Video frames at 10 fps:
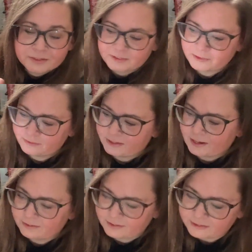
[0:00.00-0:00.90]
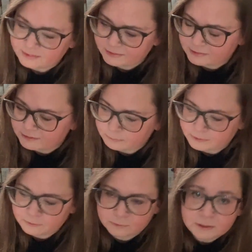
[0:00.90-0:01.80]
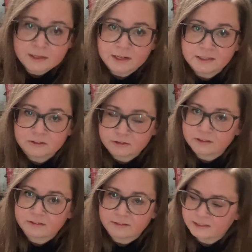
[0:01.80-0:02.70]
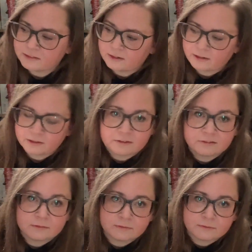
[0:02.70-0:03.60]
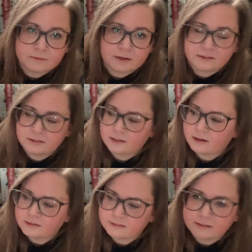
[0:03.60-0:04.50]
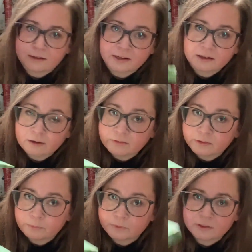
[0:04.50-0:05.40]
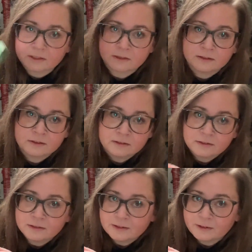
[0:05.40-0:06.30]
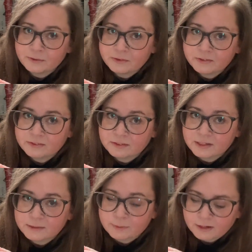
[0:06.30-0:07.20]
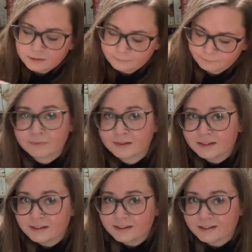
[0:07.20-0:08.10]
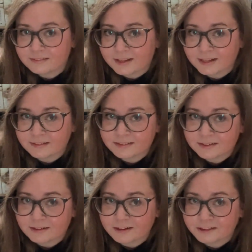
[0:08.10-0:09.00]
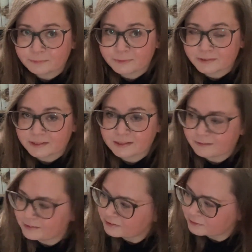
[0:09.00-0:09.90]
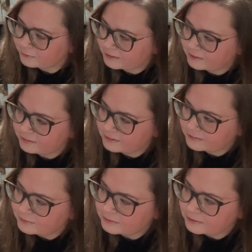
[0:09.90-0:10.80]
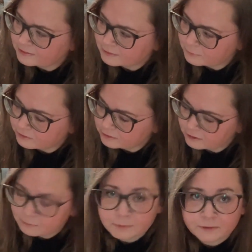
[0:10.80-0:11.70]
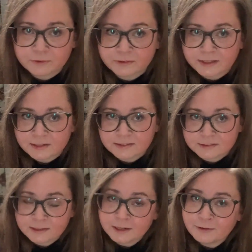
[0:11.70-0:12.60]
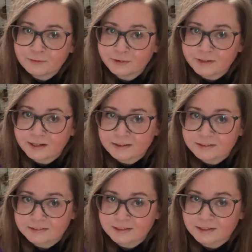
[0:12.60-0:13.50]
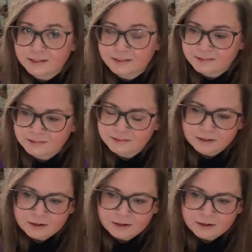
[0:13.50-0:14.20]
So yeah, I think this would be cool, and it's such a great, like, I really like how the book looks as well. And then the last book that I will show here is Nina Simone's Gum by Warren Ellis. Warren Ellis is,